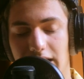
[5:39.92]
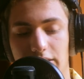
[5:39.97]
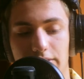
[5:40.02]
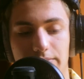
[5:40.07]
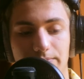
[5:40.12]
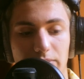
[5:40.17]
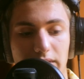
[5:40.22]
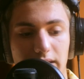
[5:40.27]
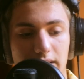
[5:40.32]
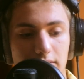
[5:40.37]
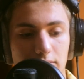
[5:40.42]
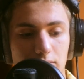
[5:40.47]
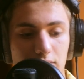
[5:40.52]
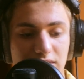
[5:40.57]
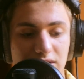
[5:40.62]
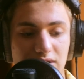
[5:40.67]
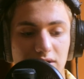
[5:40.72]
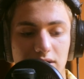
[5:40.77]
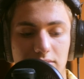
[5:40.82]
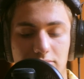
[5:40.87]
Now,
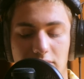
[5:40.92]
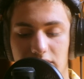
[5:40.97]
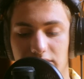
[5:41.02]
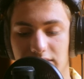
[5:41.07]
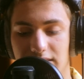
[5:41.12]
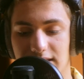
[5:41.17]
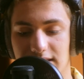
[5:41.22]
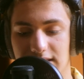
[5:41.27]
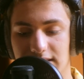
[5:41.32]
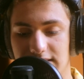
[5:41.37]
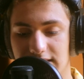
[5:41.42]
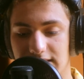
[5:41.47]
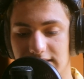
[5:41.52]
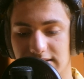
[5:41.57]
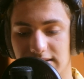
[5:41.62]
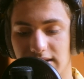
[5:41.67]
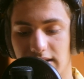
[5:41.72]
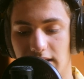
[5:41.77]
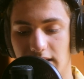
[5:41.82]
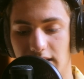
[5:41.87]
what's good about these
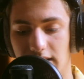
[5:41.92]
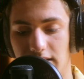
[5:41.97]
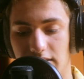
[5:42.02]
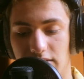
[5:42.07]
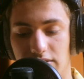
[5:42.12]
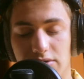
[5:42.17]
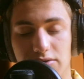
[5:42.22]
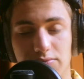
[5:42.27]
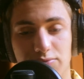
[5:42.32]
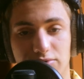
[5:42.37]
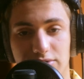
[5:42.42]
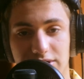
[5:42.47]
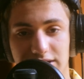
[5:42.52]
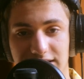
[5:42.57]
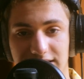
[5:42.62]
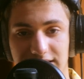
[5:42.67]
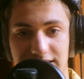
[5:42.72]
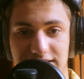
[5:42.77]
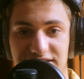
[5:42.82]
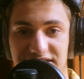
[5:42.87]
is they're
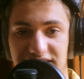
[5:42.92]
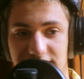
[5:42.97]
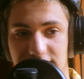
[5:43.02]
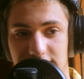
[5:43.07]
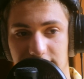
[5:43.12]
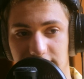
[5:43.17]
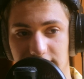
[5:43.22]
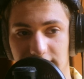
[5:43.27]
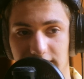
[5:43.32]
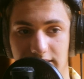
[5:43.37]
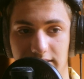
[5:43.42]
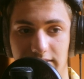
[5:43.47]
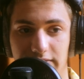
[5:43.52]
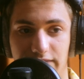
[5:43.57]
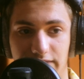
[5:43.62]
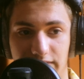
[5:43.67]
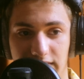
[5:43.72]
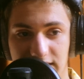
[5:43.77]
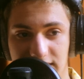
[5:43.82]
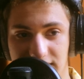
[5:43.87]
pretty easy to
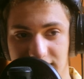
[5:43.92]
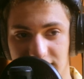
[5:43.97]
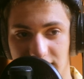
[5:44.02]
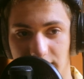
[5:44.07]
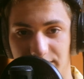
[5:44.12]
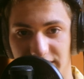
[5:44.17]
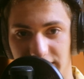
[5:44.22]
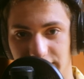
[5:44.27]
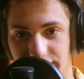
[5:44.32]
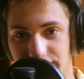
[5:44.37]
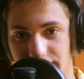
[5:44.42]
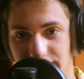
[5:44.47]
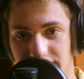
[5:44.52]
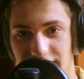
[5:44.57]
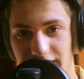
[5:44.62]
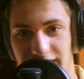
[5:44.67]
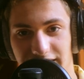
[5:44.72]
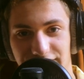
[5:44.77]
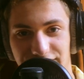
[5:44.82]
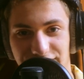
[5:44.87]
fix,
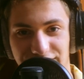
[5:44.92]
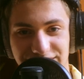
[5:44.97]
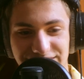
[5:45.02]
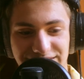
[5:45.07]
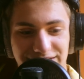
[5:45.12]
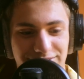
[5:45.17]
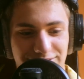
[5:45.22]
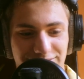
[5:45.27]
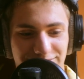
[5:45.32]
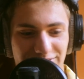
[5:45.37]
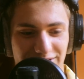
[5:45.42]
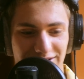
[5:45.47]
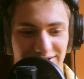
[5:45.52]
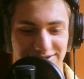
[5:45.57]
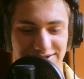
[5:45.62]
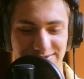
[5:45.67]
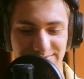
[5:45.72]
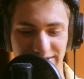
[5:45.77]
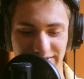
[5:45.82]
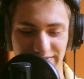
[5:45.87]
apparently. I have zero
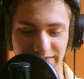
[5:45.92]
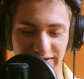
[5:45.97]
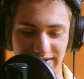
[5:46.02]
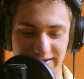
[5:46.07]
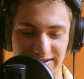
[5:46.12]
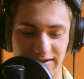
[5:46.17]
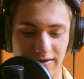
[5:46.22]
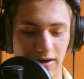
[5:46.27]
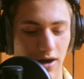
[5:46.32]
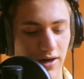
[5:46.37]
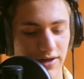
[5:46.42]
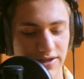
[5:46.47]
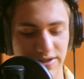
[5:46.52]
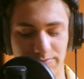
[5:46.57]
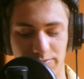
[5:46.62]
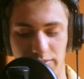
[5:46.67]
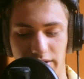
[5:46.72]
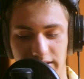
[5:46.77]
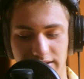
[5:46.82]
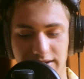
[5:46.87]
knowledge about fixing cars,
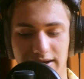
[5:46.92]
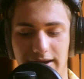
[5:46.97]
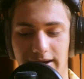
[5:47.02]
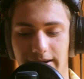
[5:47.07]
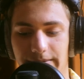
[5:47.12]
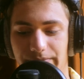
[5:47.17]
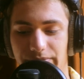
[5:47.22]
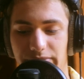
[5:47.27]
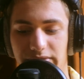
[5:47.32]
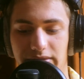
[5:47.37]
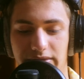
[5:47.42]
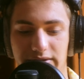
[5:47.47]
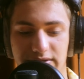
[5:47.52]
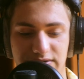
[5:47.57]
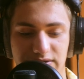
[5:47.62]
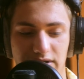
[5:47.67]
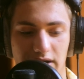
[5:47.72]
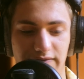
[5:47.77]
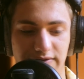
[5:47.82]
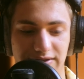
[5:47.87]
but
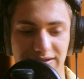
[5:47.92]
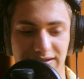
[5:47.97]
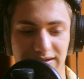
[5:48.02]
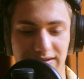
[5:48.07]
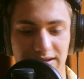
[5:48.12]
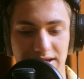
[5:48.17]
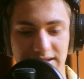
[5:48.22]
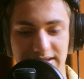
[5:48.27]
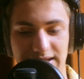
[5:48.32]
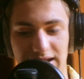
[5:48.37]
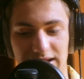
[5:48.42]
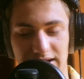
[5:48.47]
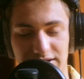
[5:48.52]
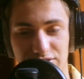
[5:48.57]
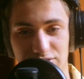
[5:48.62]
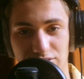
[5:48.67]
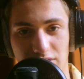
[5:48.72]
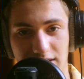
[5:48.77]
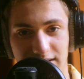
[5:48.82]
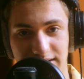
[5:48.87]
there's obviously less
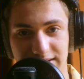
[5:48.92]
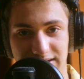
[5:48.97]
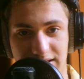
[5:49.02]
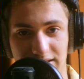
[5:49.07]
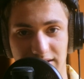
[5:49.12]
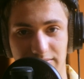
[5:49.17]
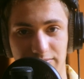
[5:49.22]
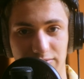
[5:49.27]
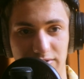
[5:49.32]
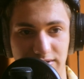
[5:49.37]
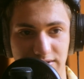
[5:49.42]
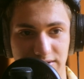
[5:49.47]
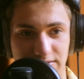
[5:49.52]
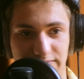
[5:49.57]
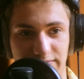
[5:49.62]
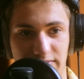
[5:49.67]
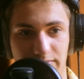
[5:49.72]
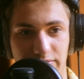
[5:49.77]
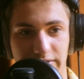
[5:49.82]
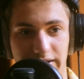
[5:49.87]
electronics in them because
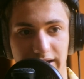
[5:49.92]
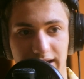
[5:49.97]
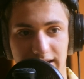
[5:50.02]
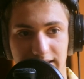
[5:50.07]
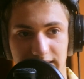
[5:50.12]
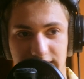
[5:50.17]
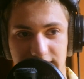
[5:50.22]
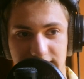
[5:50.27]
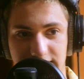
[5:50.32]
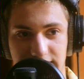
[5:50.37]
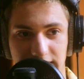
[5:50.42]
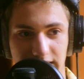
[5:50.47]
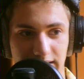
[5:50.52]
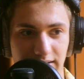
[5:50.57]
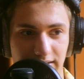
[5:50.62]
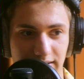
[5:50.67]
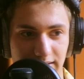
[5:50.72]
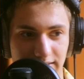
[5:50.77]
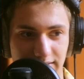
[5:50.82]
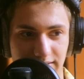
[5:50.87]
they're from the 80s
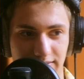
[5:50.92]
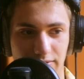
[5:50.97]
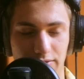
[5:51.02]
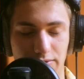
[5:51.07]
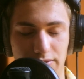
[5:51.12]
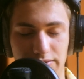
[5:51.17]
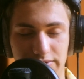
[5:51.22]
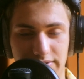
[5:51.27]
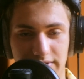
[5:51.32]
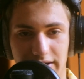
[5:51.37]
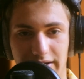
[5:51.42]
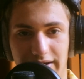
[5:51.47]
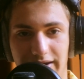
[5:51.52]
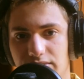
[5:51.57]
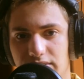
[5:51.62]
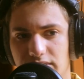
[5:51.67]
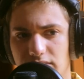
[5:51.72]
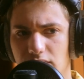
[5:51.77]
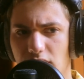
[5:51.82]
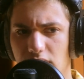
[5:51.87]
and like old, and
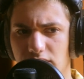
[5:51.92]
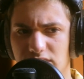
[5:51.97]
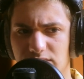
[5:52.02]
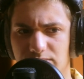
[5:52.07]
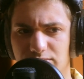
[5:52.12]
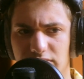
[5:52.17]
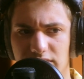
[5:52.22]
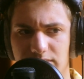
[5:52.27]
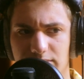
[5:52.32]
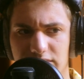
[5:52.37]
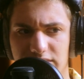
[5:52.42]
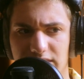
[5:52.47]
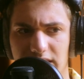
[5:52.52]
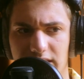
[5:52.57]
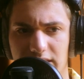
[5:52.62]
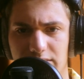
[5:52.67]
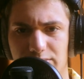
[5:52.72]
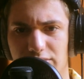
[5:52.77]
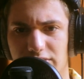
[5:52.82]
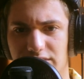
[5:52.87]
you can go to pretty much
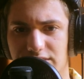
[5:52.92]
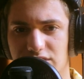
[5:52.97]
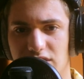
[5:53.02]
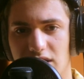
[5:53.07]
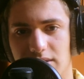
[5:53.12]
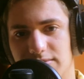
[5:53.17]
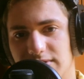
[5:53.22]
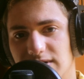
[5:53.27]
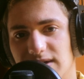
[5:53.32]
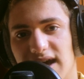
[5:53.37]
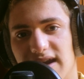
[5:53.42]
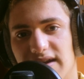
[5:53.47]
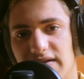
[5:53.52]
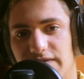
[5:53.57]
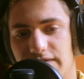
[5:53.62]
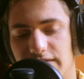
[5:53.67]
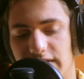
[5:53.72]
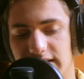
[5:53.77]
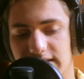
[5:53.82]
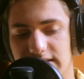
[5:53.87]
any workshop to get
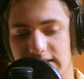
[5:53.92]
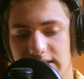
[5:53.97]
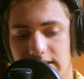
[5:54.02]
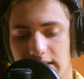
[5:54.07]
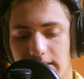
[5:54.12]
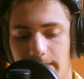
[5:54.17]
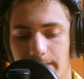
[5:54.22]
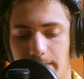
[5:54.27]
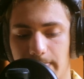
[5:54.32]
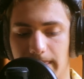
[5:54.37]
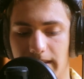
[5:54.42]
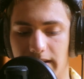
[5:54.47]
it fixed.